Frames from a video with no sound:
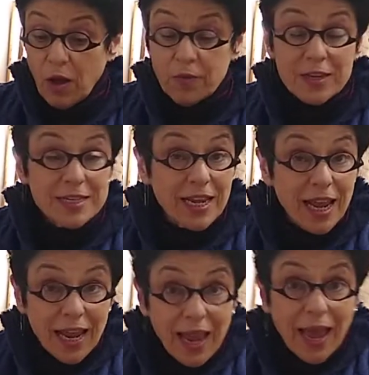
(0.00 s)
on the
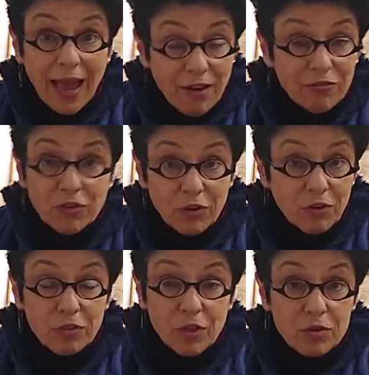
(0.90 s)
day
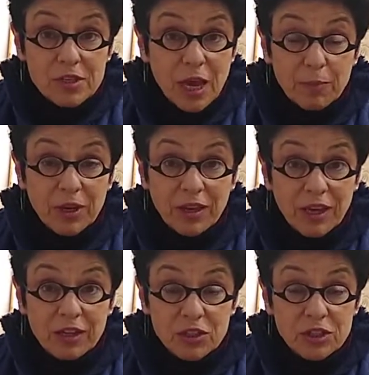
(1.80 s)
after those
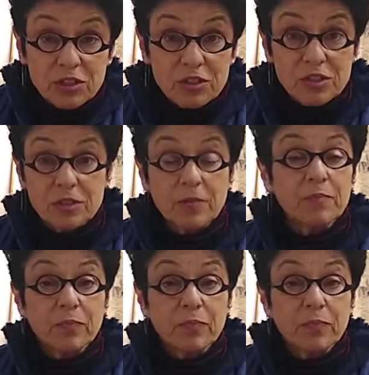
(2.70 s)
applications